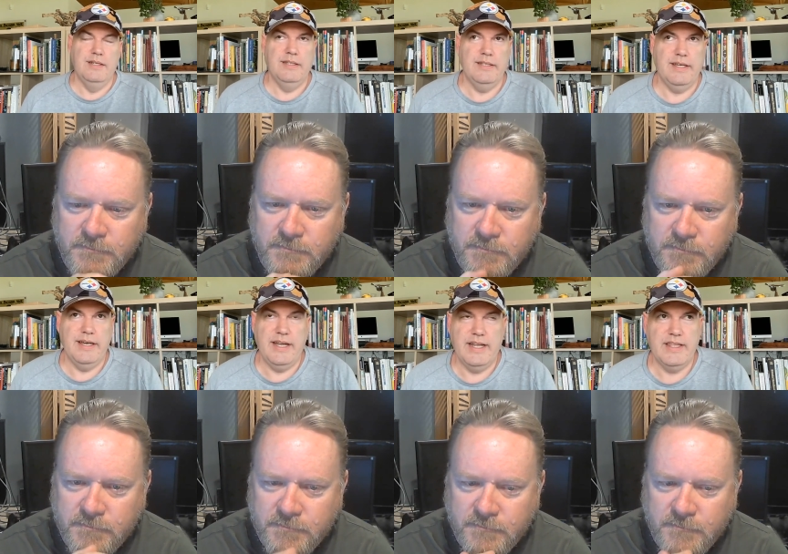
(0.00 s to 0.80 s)

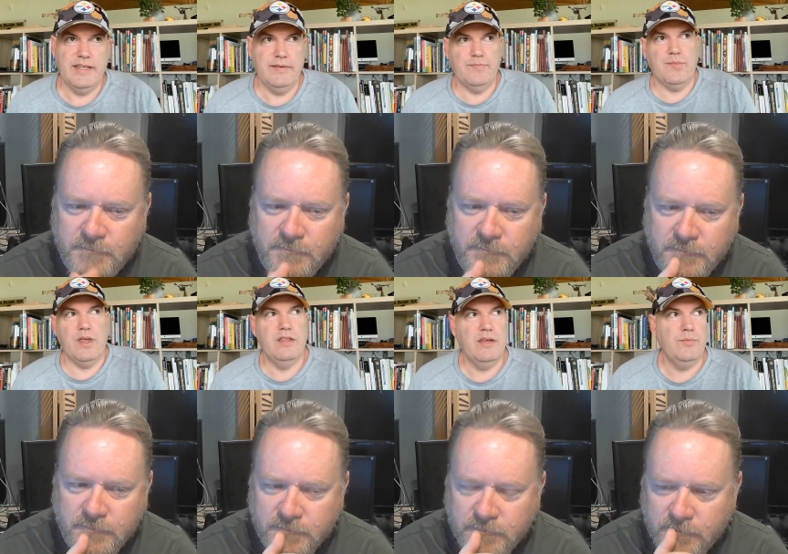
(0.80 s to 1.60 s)
Speaker 1: yeah, and I think
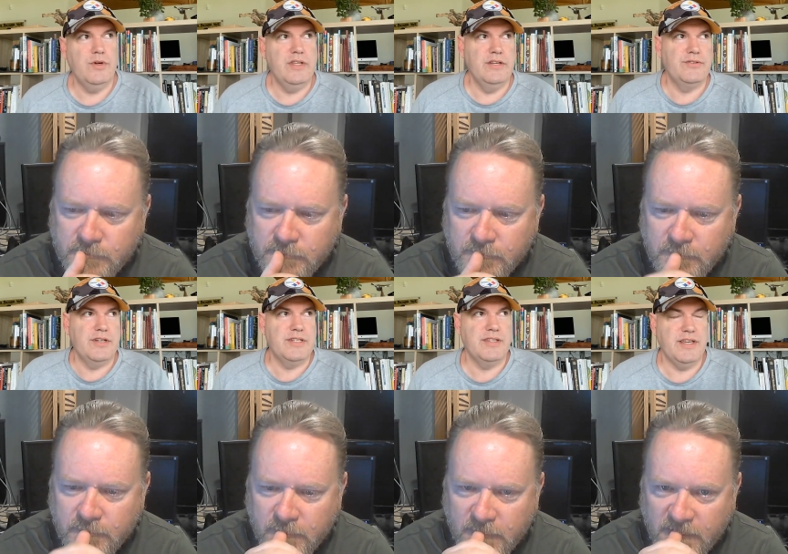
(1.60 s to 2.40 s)
I think one of the
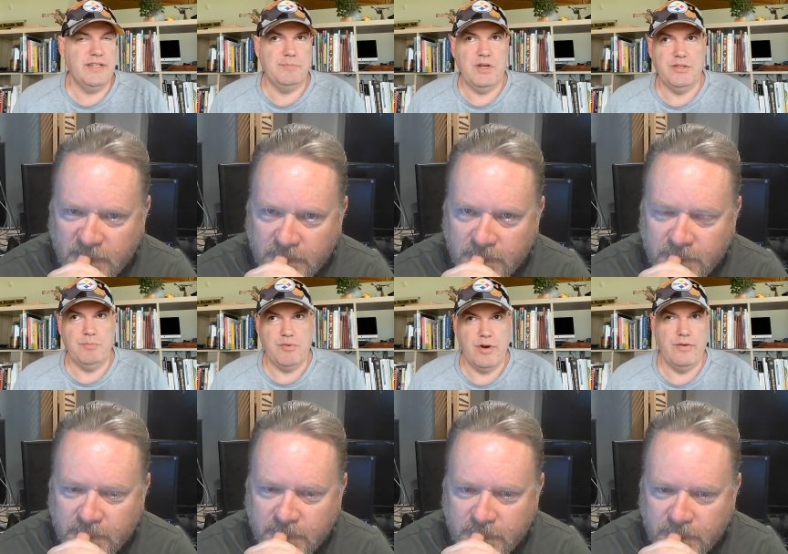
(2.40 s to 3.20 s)
interesting things about the
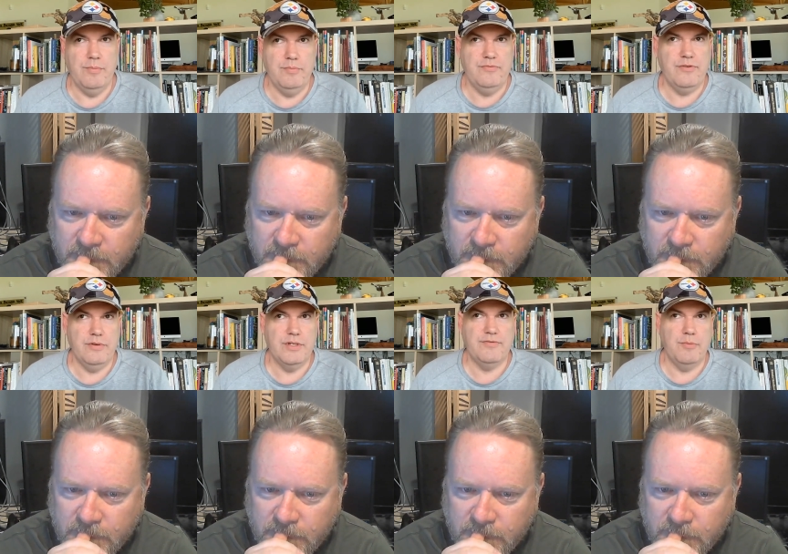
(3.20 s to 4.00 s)
prayer room for
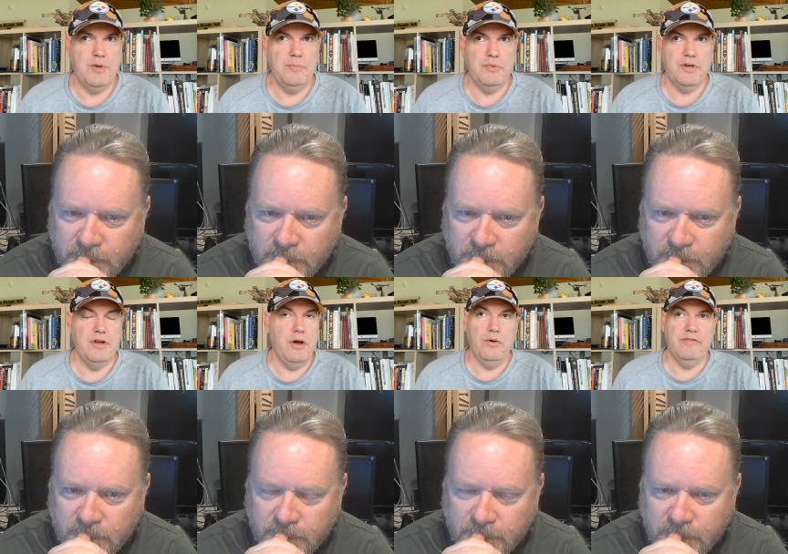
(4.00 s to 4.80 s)
just for people to
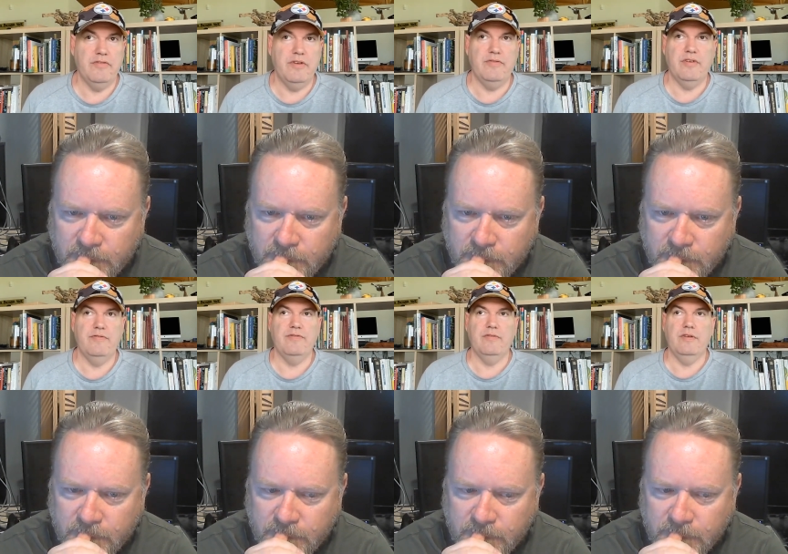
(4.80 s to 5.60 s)
know if if
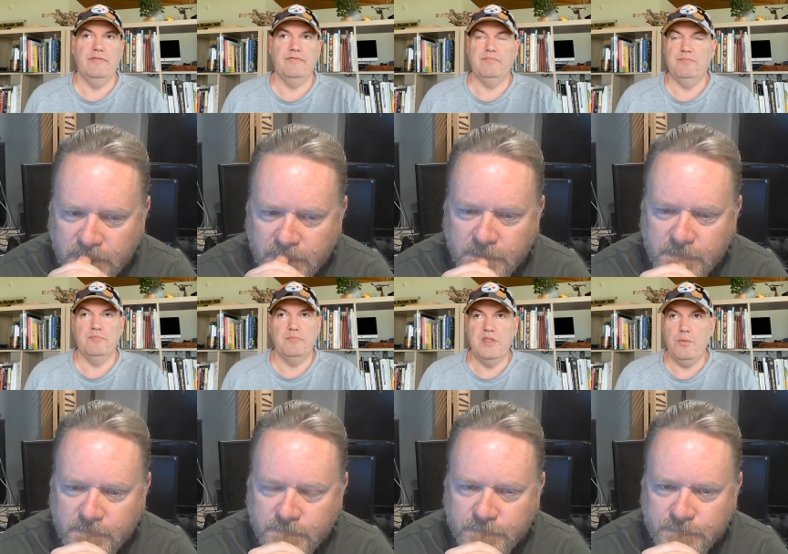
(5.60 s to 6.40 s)
if if
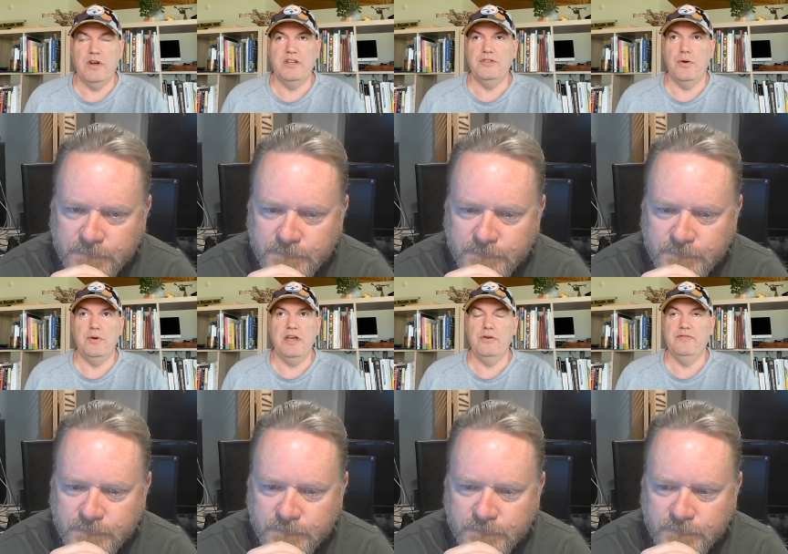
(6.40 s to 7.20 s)
they want to
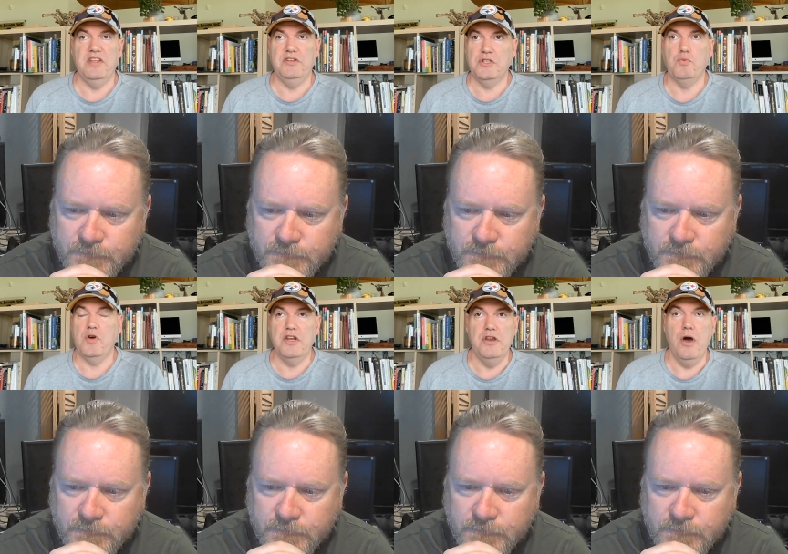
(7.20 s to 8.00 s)
donate or if they just want
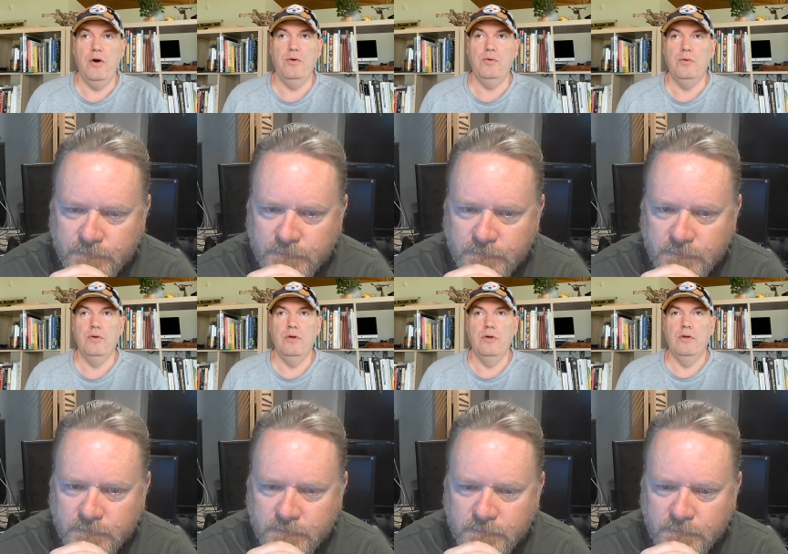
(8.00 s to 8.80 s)
to know,
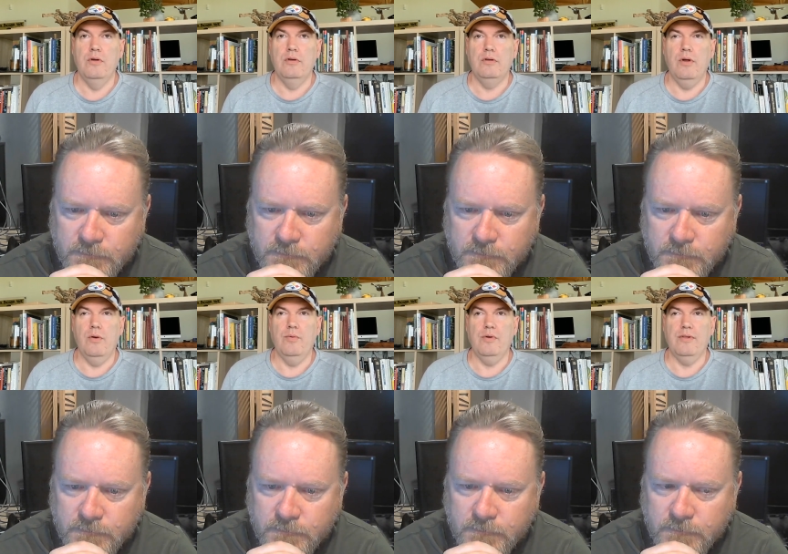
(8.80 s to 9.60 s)
you
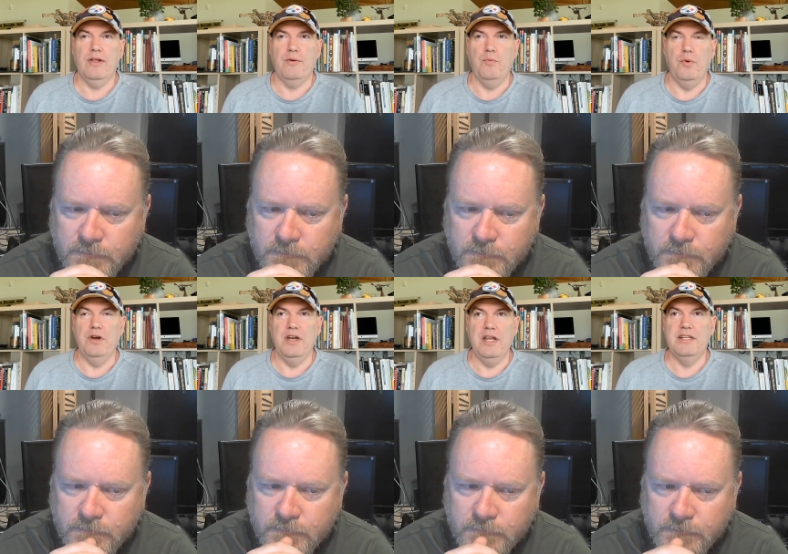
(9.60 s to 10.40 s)
know, like what
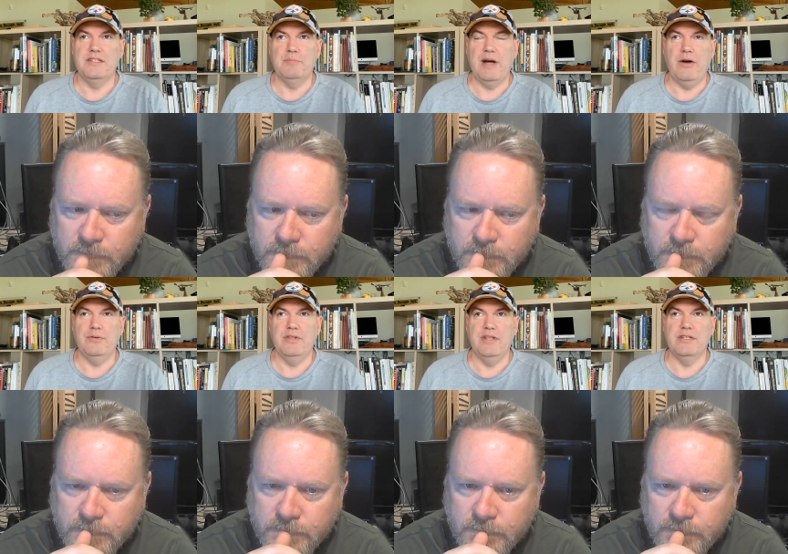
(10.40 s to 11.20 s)
it is
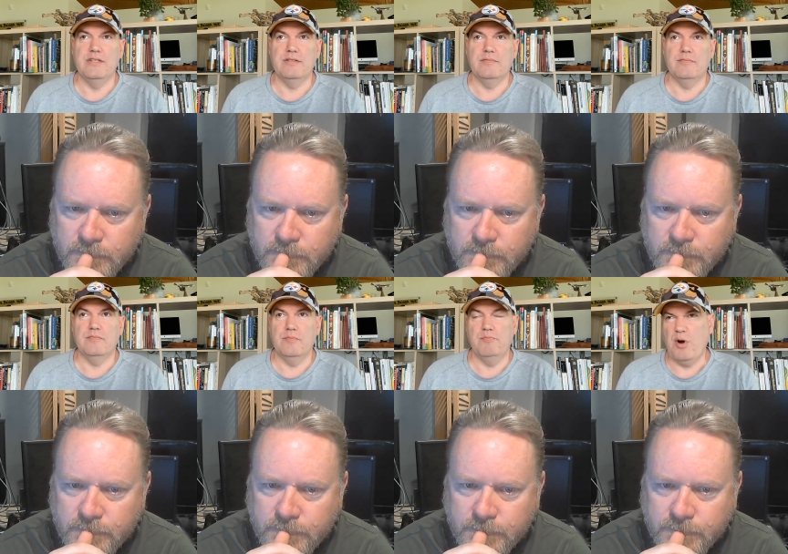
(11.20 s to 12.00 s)
about this
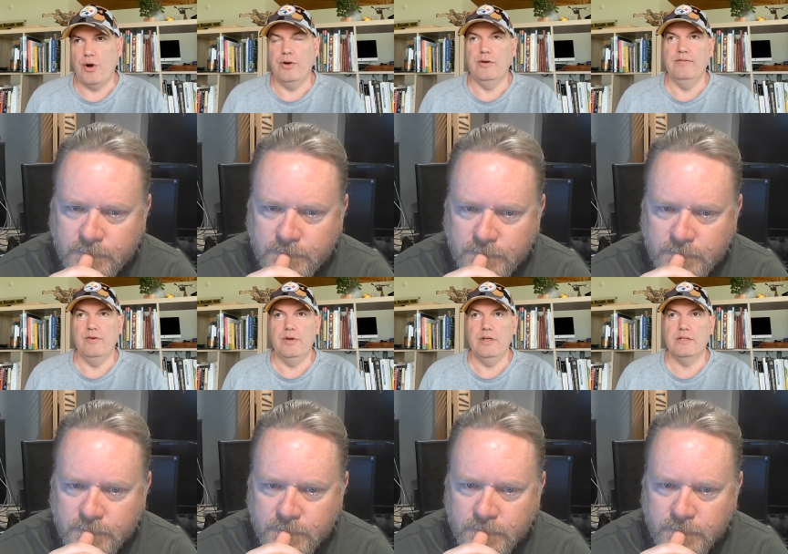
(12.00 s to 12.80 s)
part of
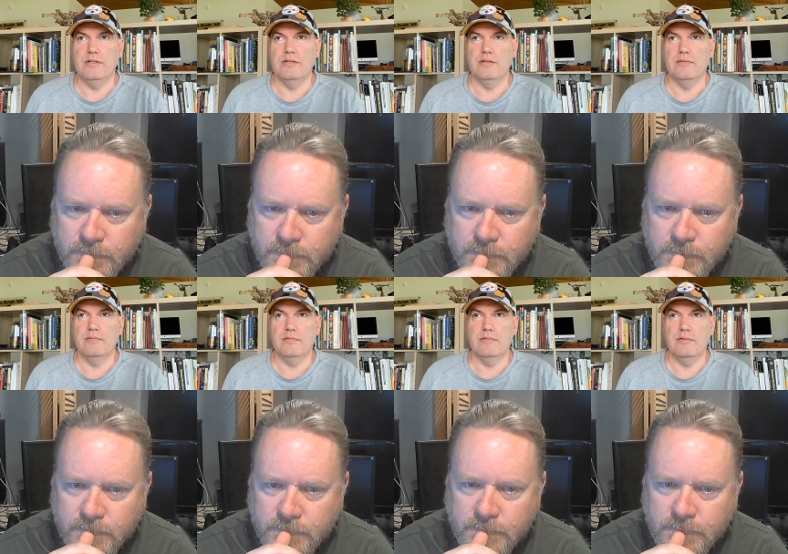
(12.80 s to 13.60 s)
Oasis
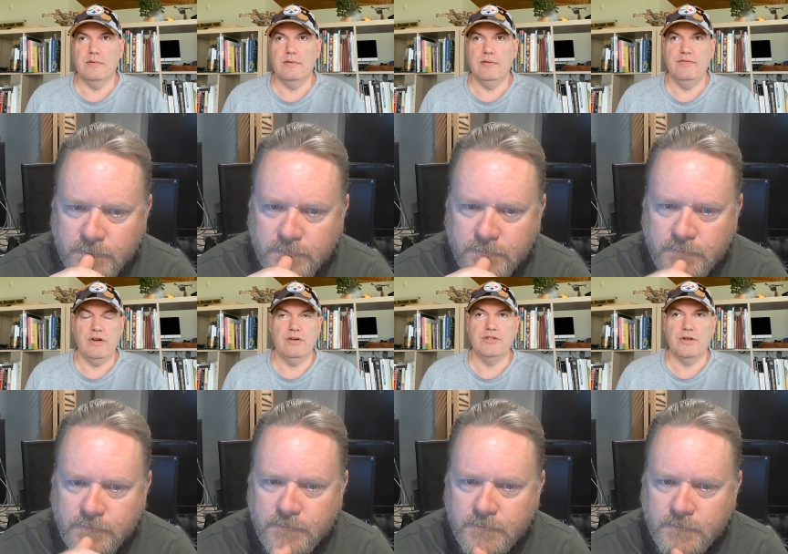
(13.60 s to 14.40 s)

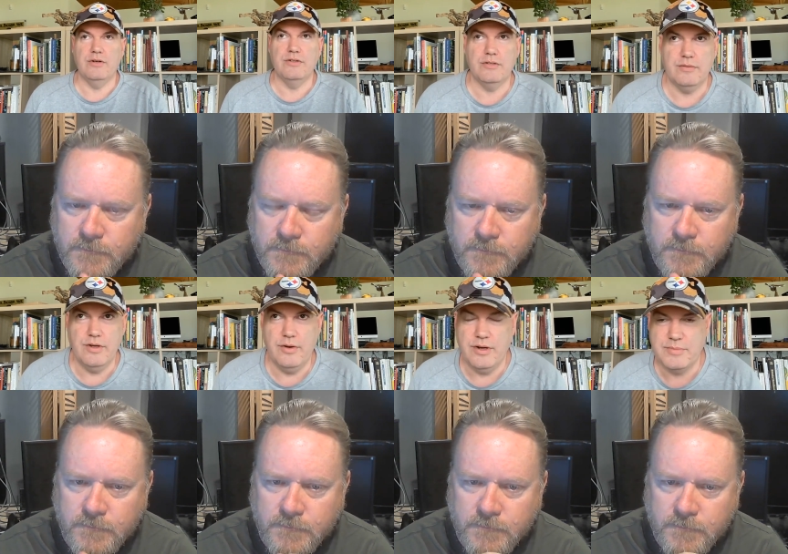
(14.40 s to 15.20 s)
VR Church, you know
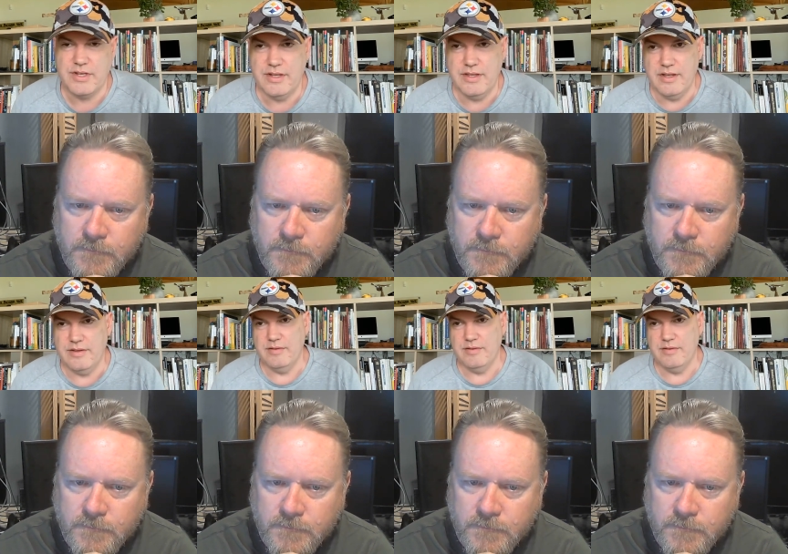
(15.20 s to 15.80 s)
what I'm saying that